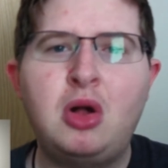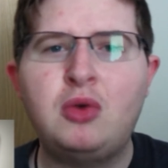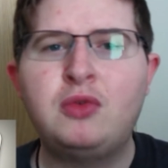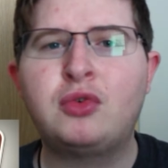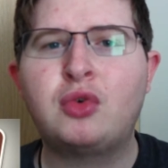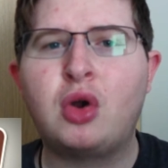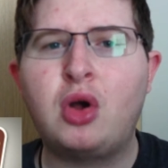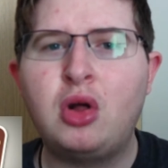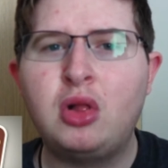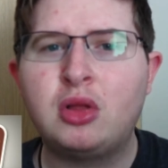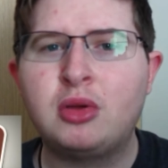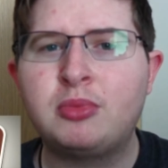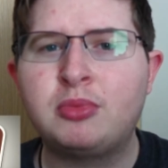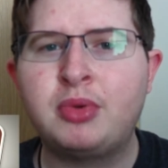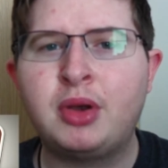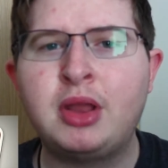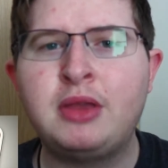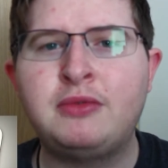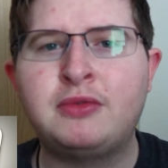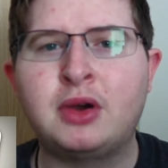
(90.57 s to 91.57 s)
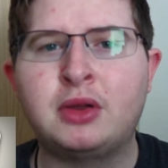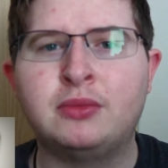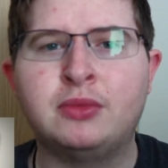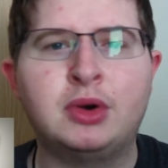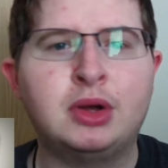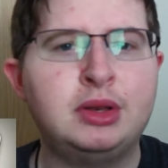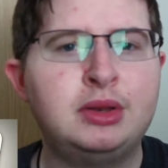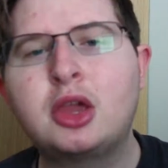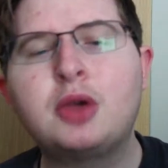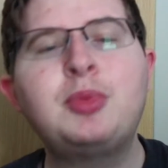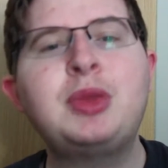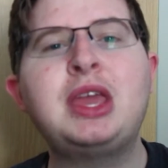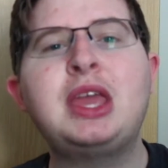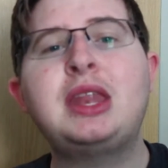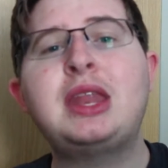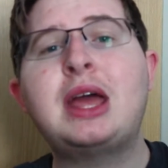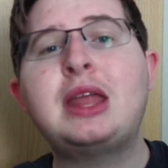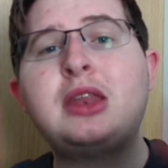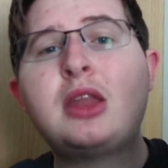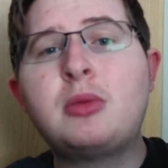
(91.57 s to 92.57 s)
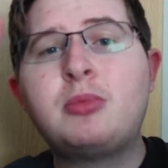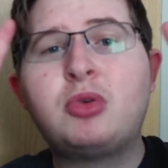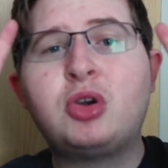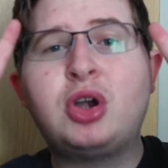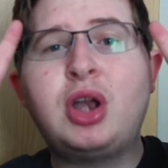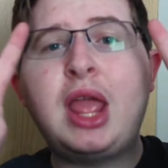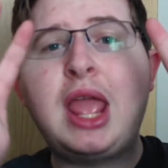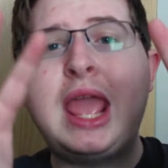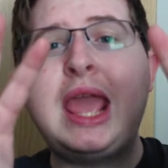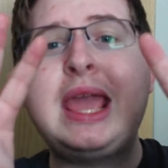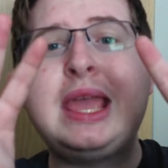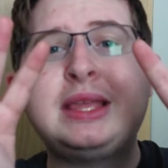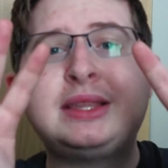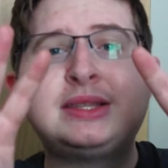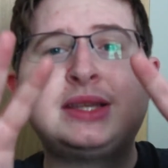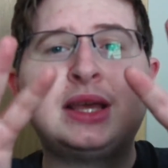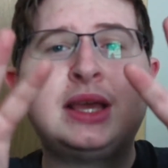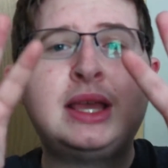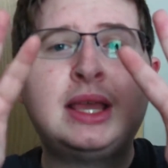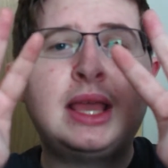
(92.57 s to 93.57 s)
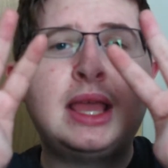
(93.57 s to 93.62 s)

Overall, pretty fun one. Coming in at number eight